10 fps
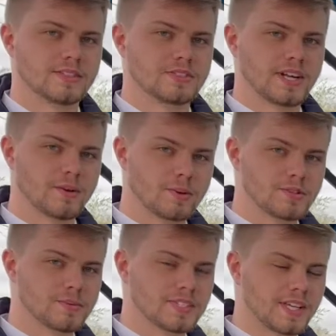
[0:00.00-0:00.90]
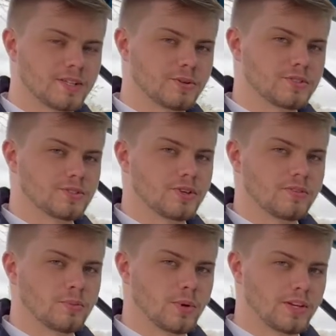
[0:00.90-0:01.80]
Today I'm going to be taking you on a tour
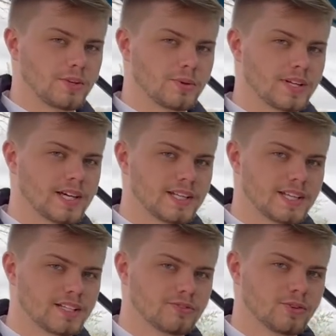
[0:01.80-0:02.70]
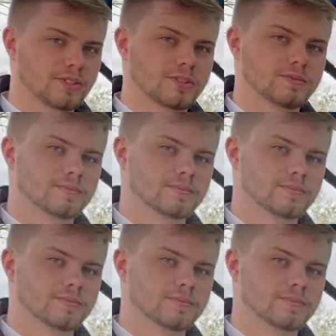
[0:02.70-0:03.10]
of the brand new Caddy California.